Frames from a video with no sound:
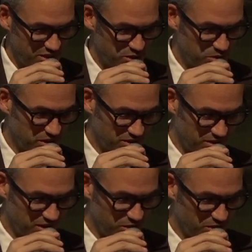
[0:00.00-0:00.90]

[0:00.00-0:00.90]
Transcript: This is what